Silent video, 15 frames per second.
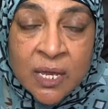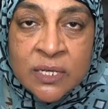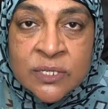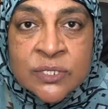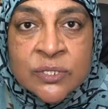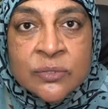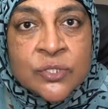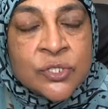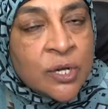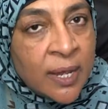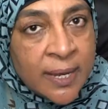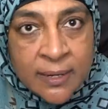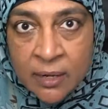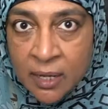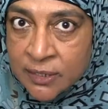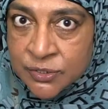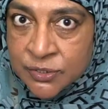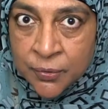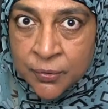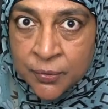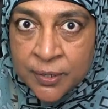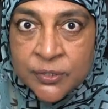So try not to
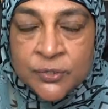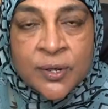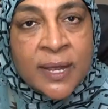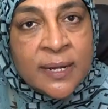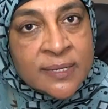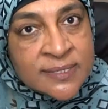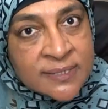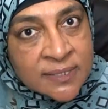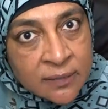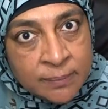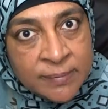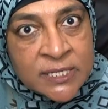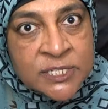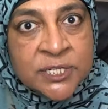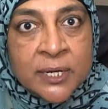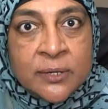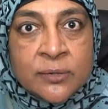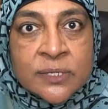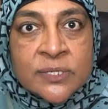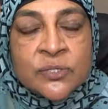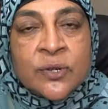hoard. Try to still be generous.